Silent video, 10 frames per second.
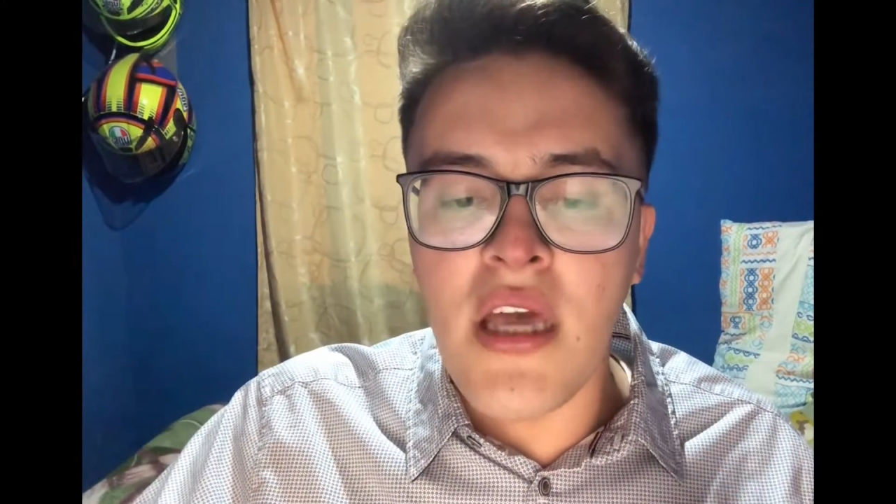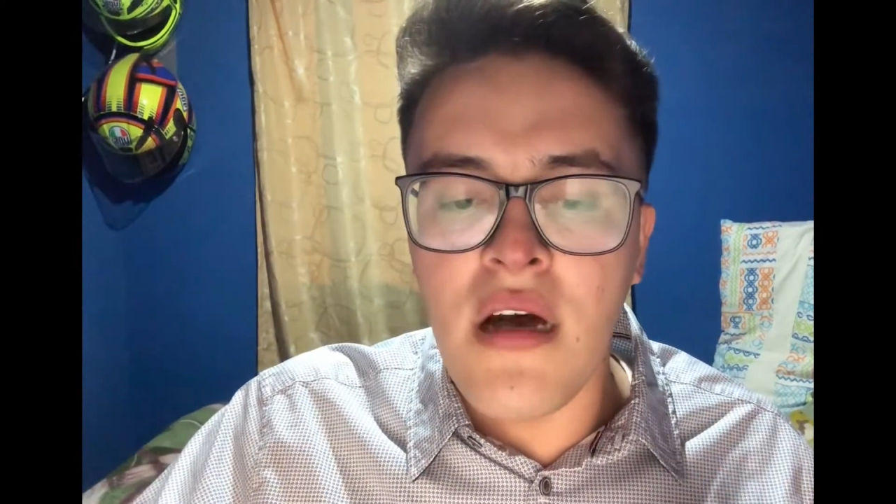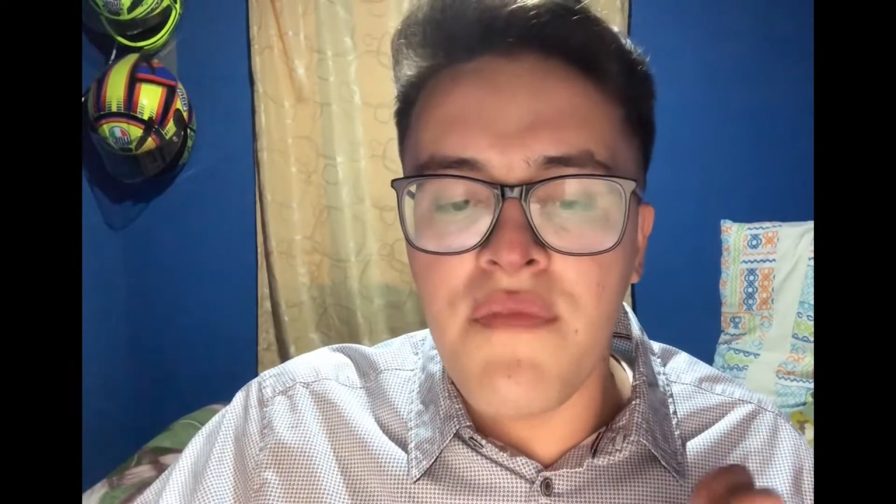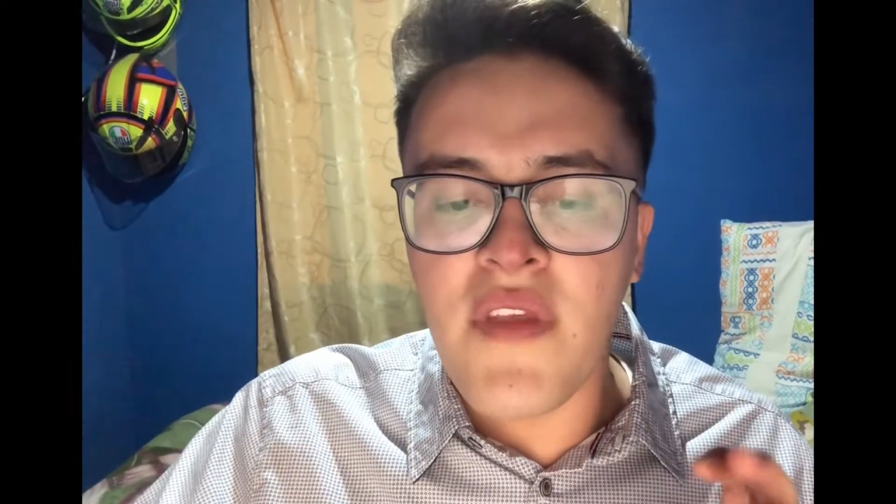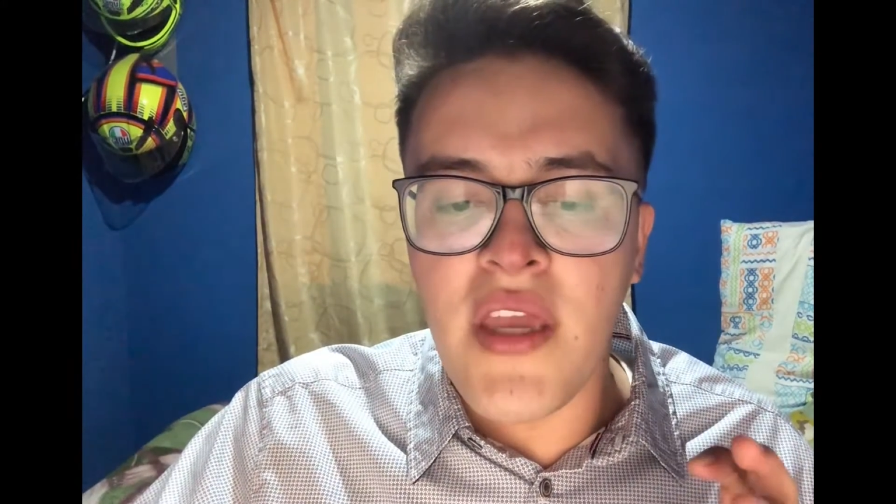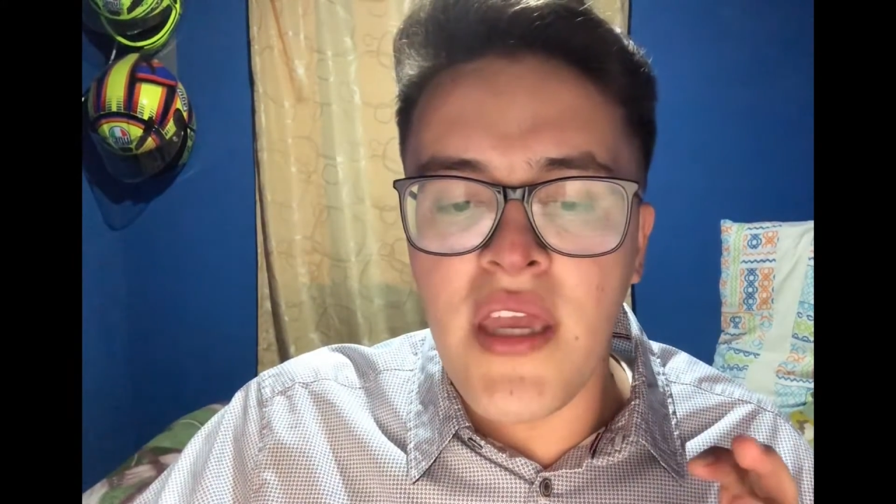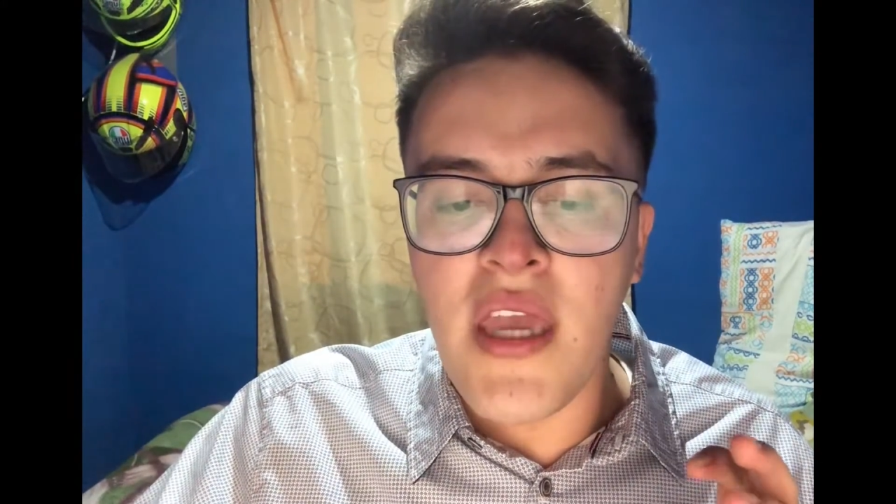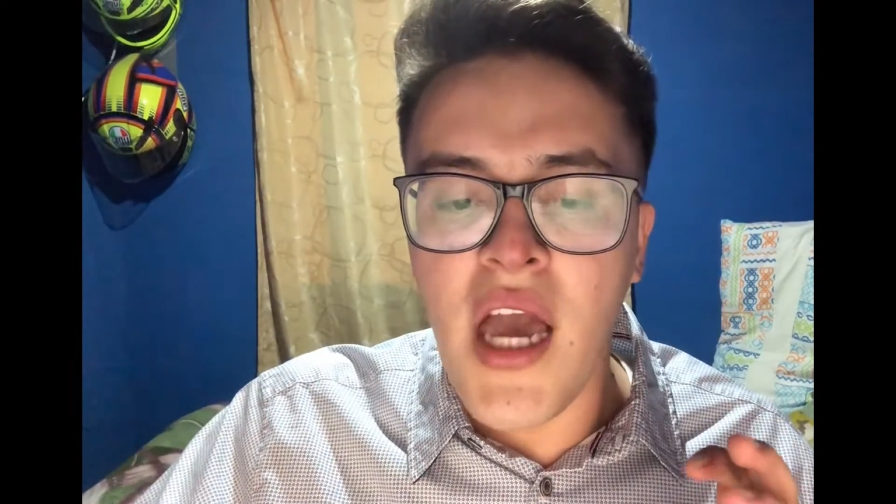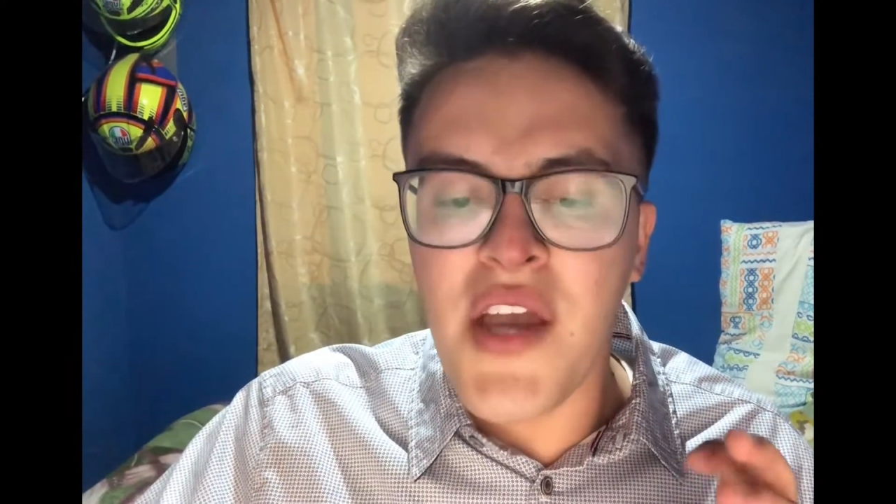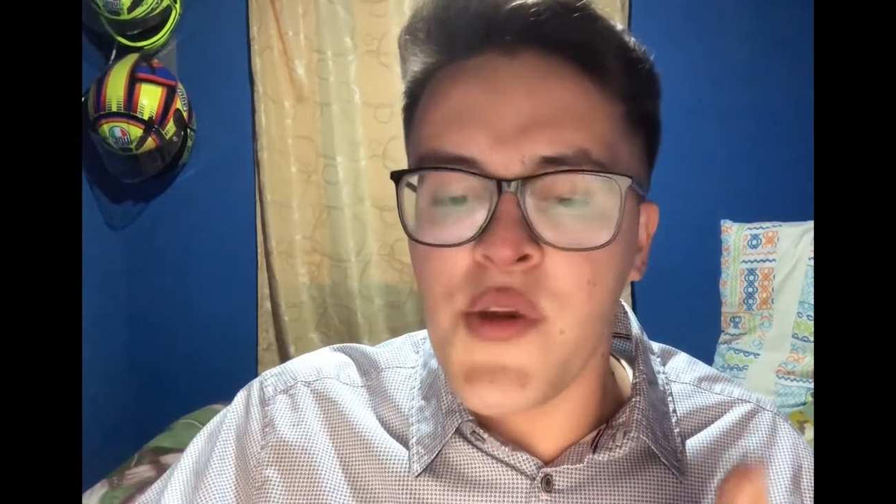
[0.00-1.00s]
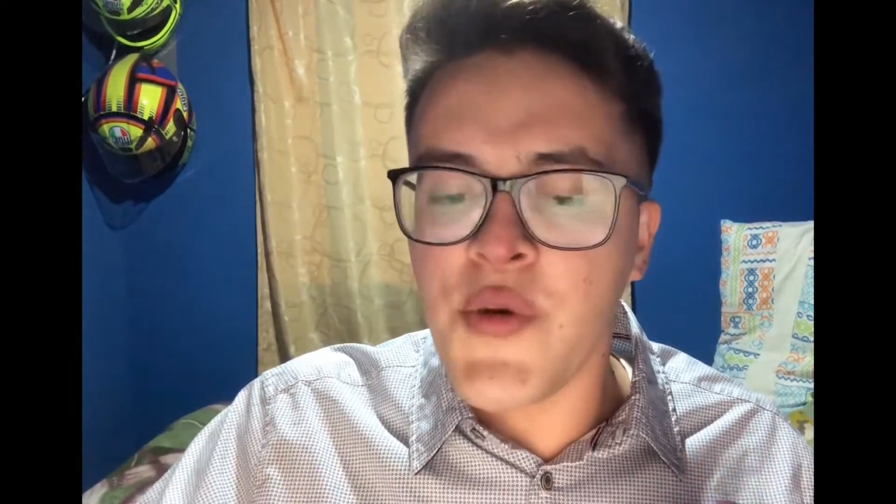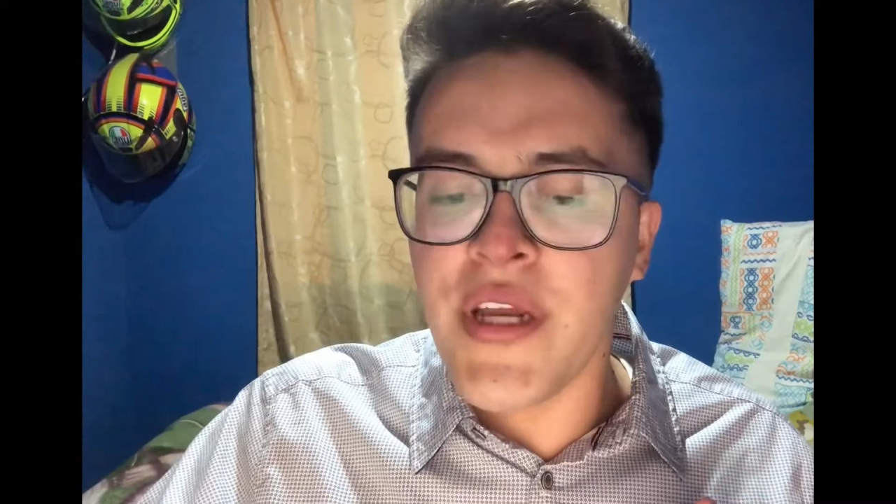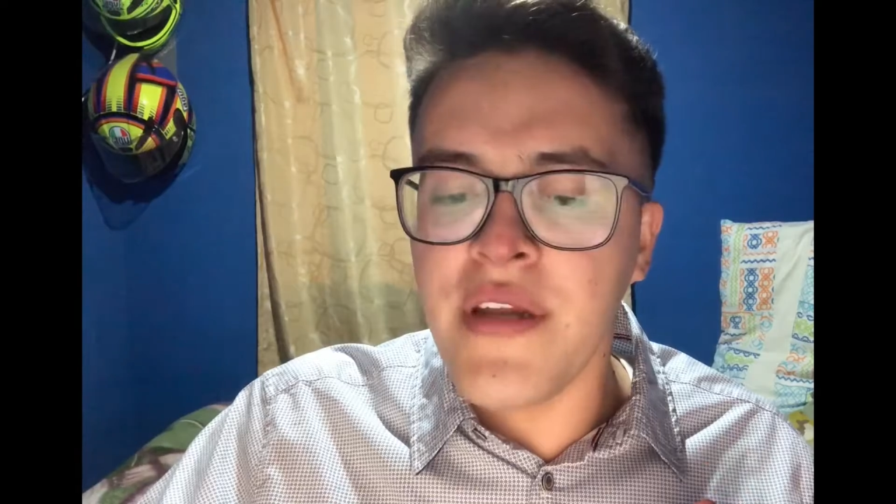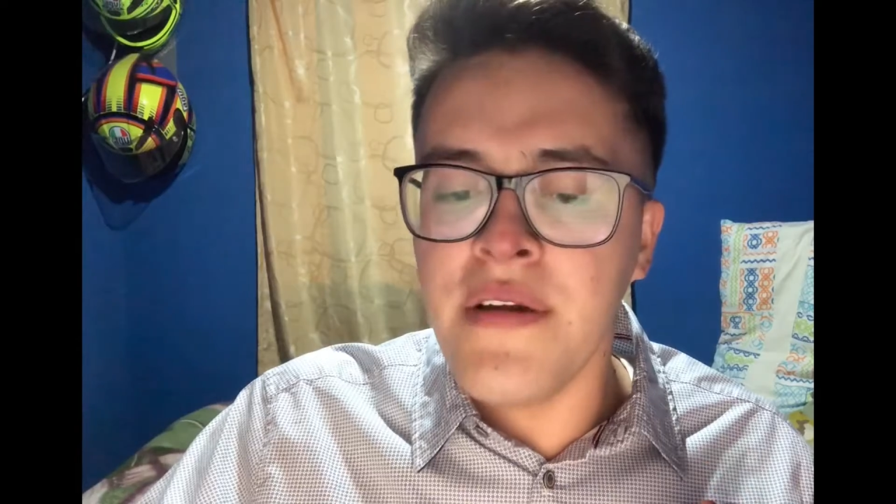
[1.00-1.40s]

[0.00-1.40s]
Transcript: on the acquirer